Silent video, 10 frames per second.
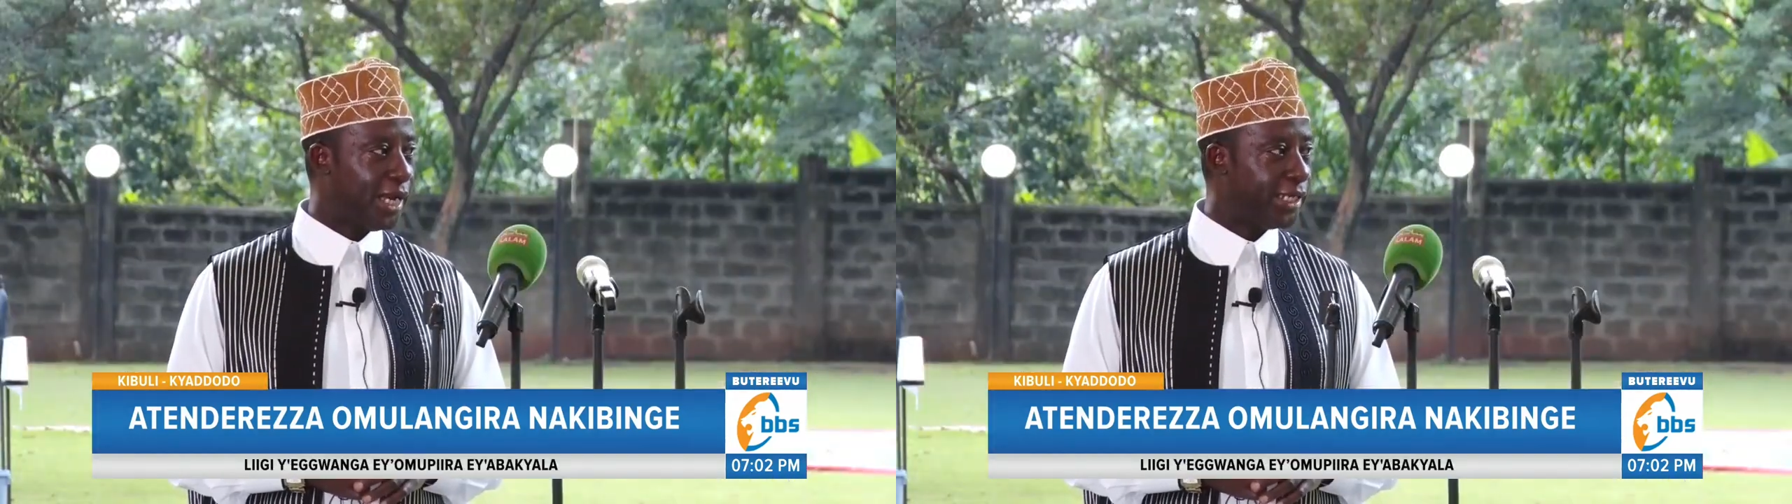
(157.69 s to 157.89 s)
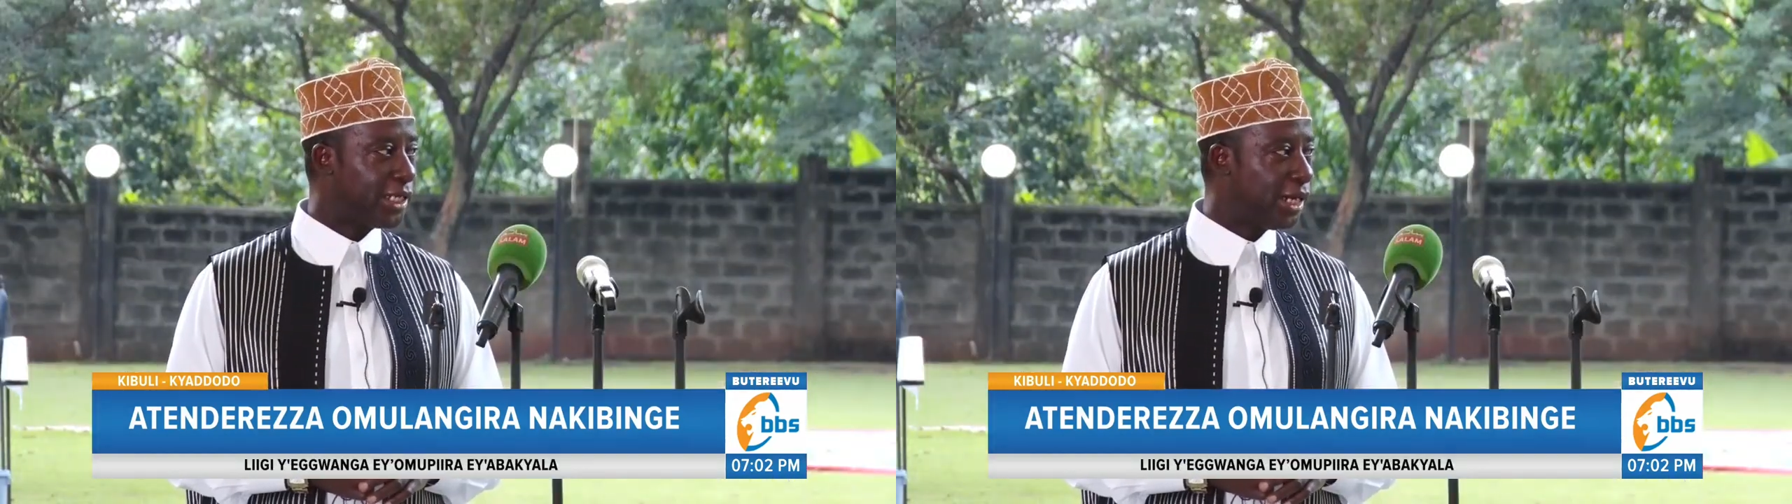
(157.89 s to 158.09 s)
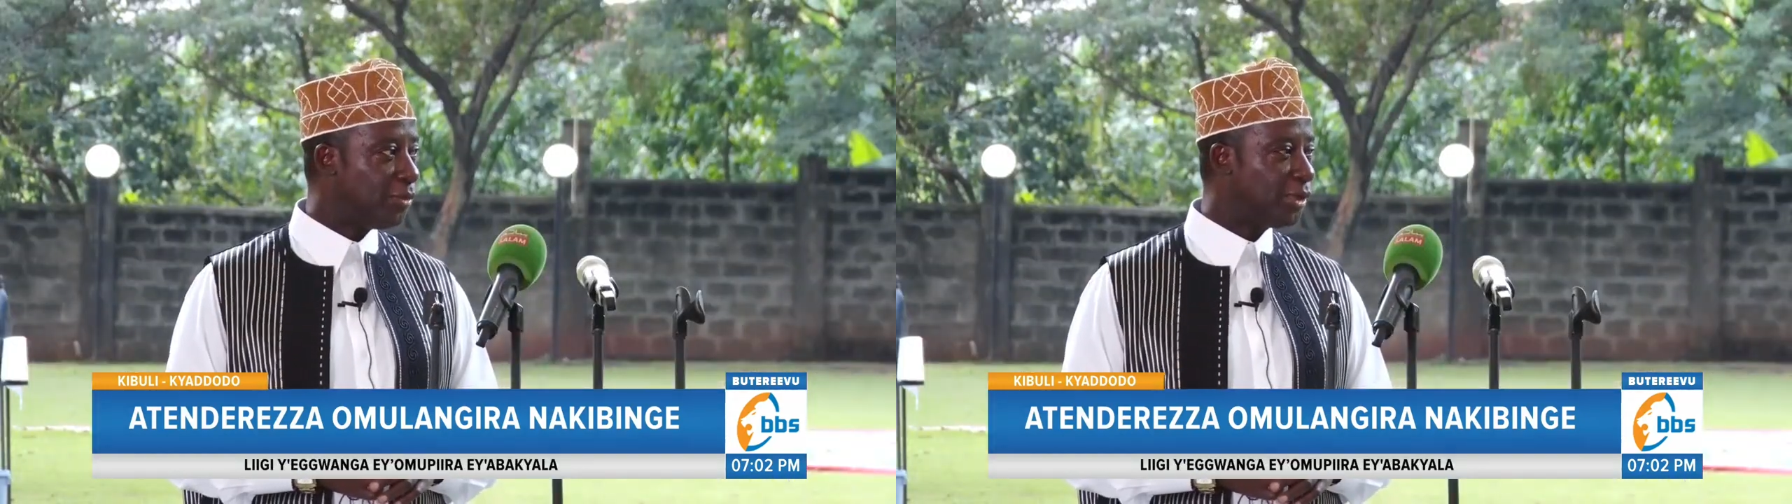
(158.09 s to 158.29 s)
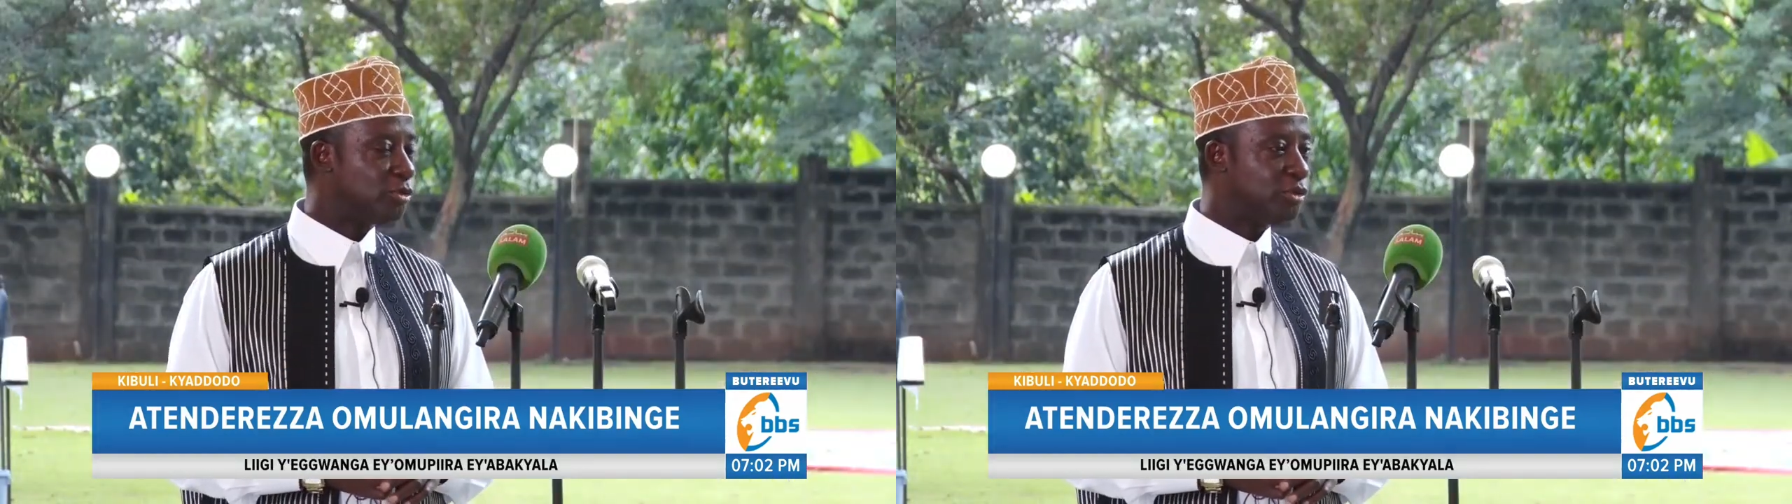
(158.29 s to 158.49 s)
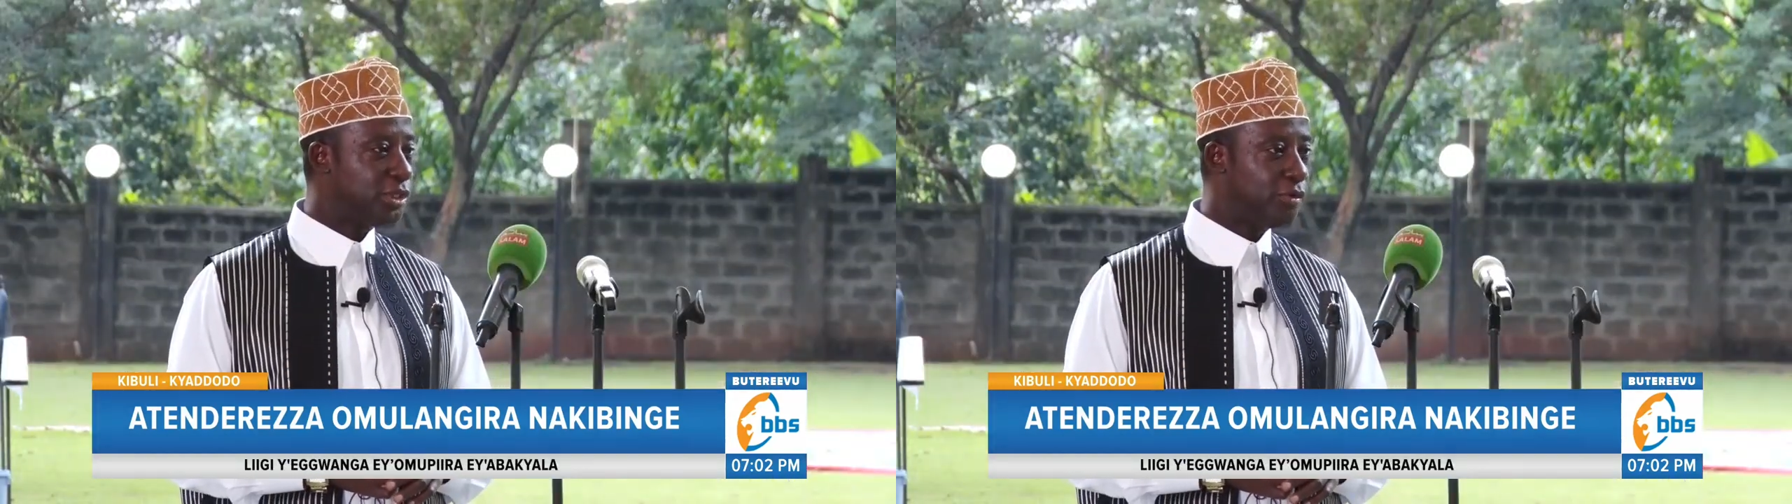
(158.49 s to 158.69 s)
and come
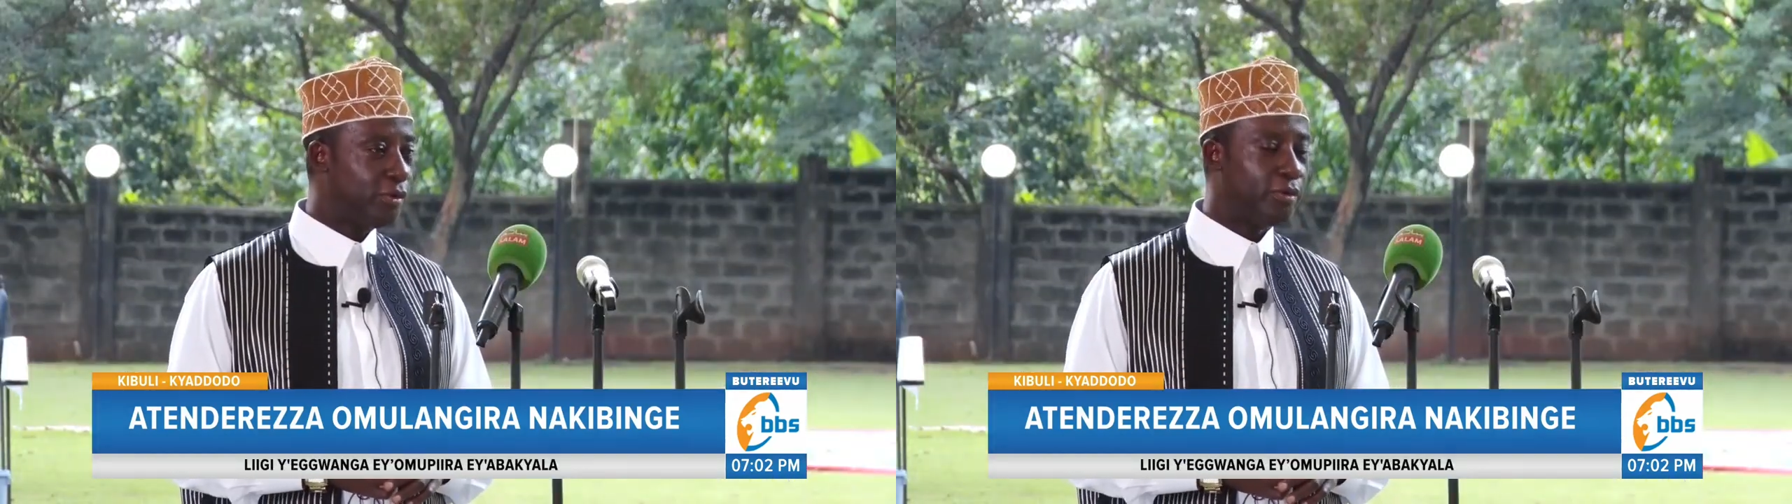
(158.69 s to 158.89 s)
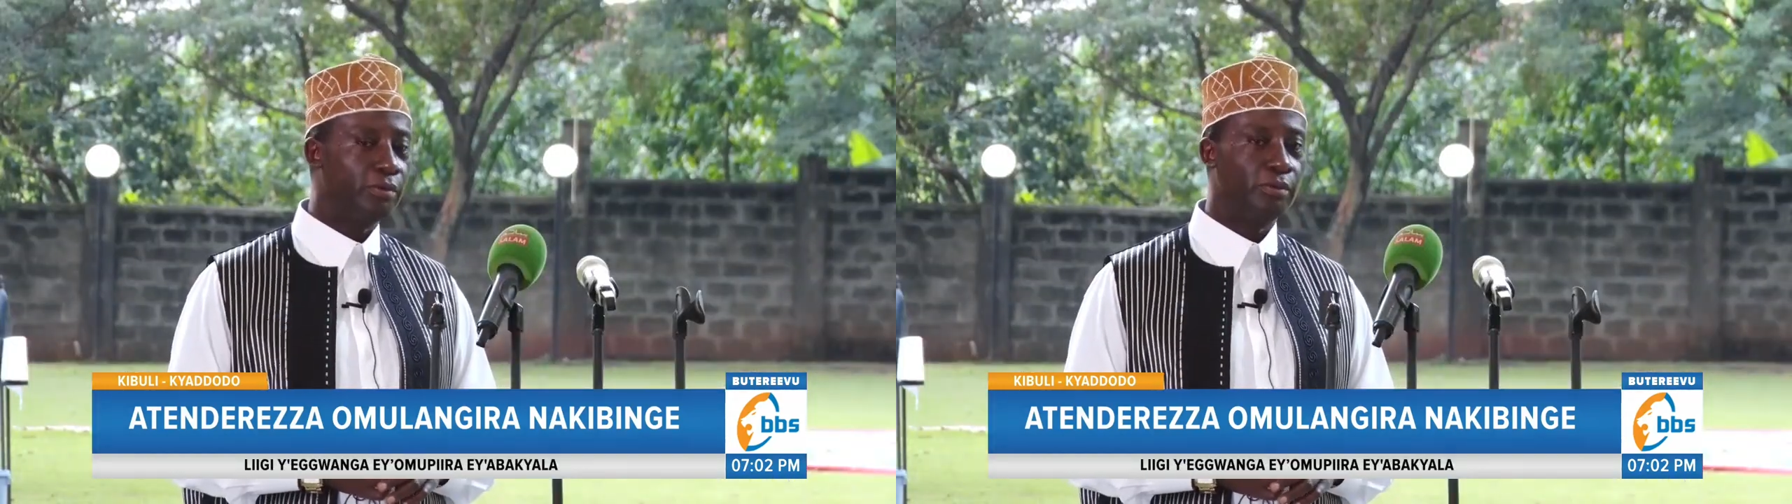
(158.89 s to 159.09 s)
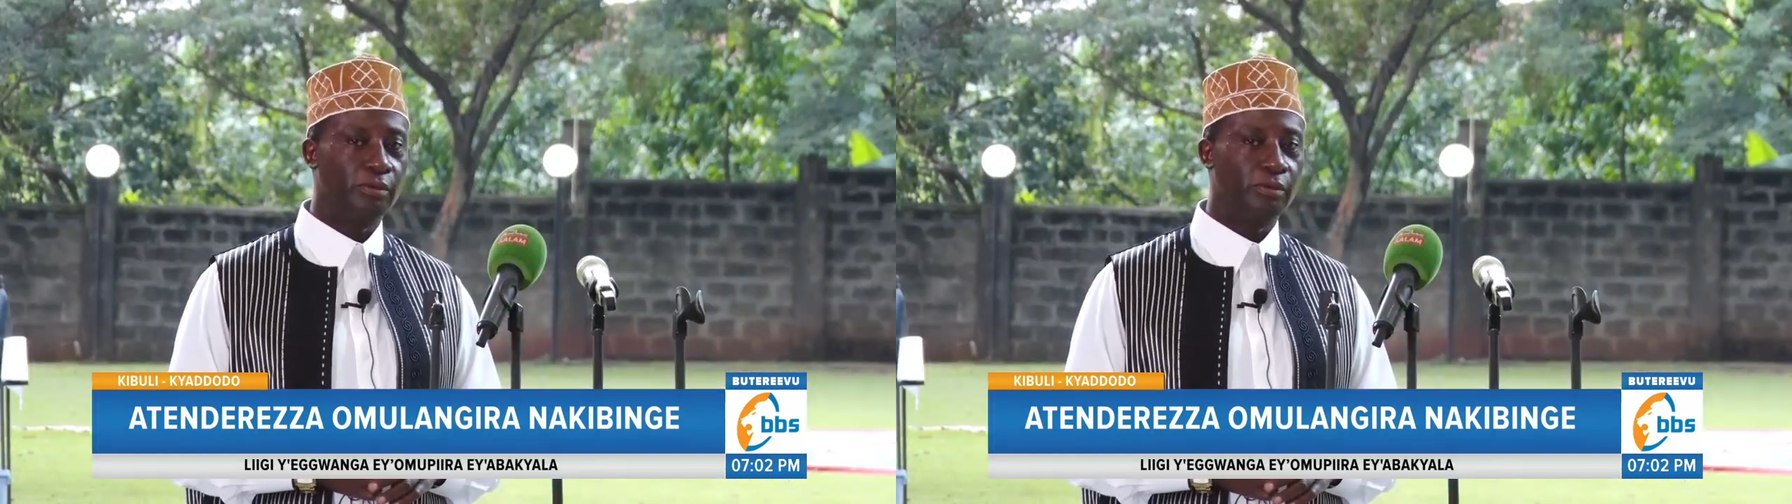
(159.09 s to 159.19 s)
out to know